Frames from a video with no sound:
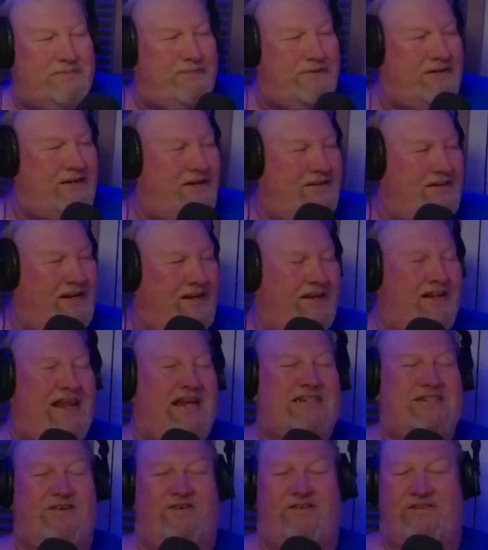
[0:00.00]
But
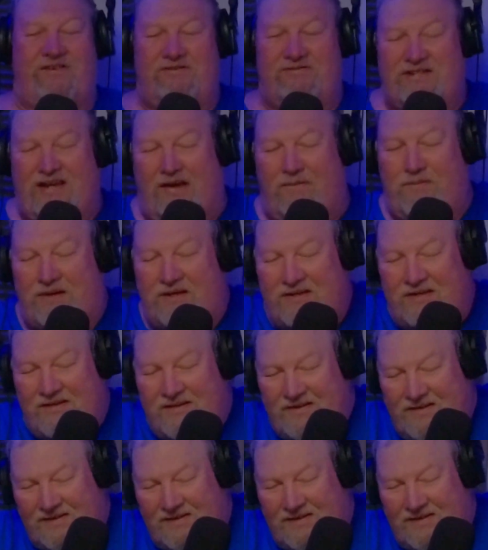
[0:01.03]
that's a whole new subject.